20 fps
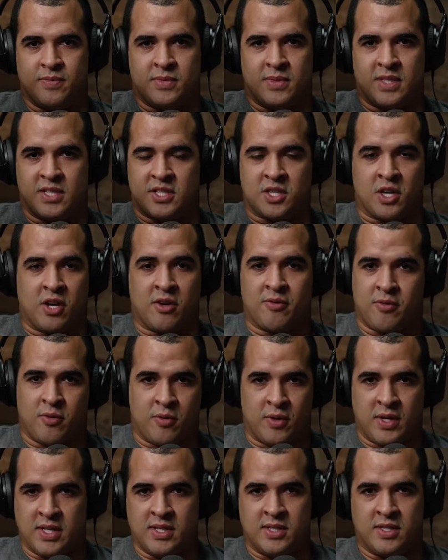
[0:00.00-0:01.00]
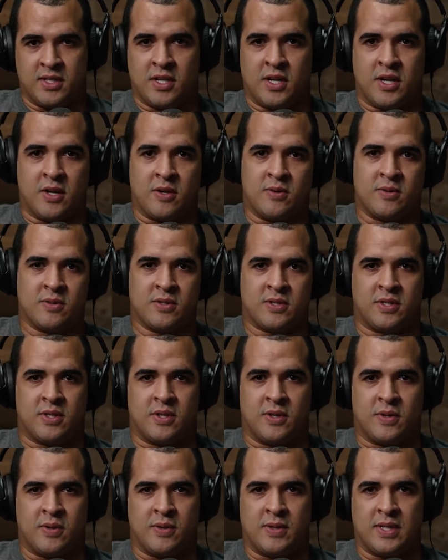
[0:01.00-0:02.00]
discoveries, you know?
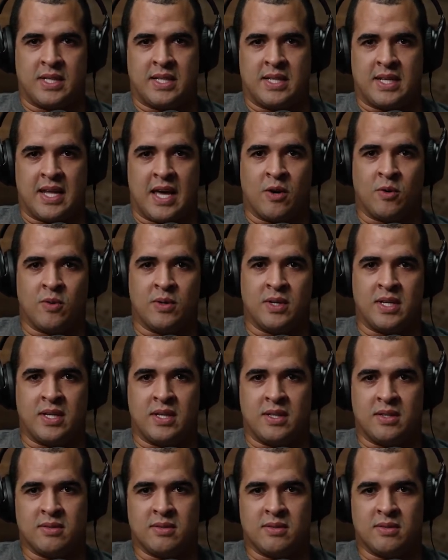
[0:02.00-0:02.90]
So not only